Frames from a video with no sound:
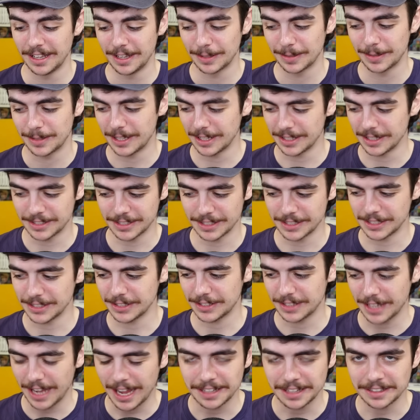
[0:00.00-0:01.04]
because I
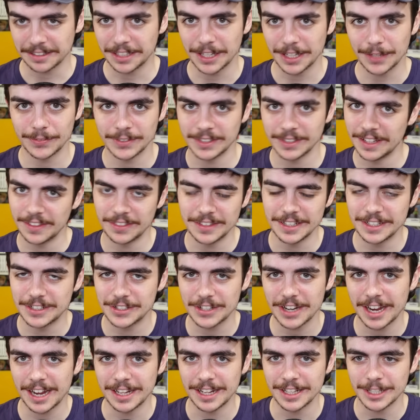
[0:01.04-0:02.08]
just hadn't given it the
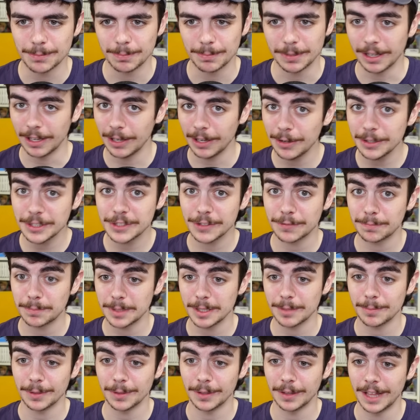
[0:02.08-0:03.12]
chance, but loads of
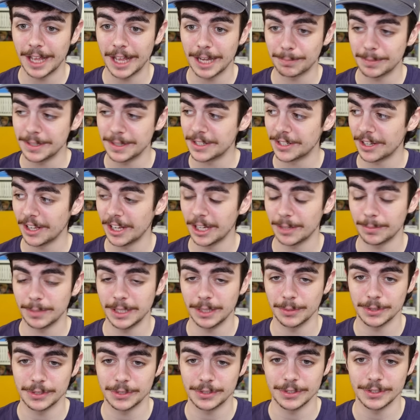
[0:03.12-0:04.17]
people had been telling me
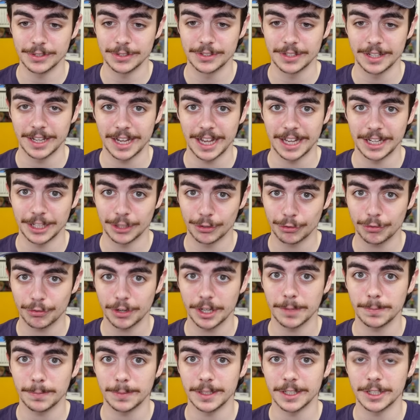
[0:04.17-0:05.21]
it was just an
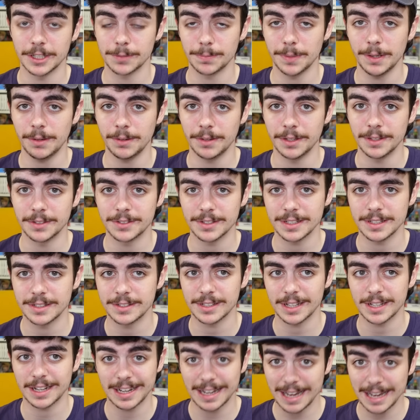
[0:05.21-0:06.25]
incredible experience.
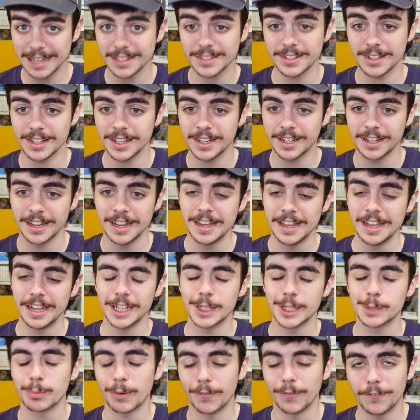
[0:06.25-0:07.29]
It's a classic.
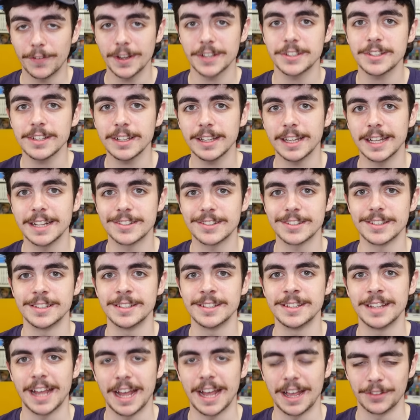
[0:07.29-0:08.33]
It's Professor
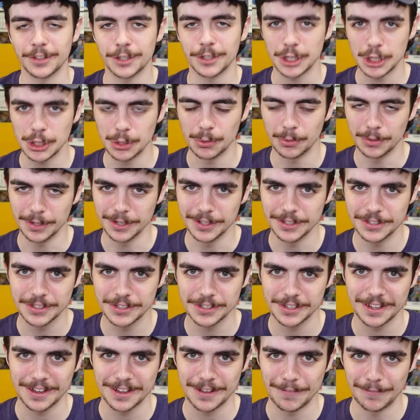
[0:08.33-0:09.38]
Layton and the
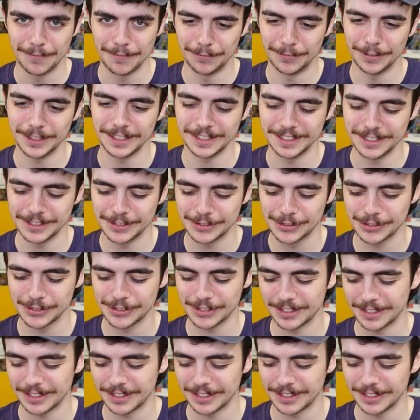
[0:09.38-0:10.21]
Curious Village.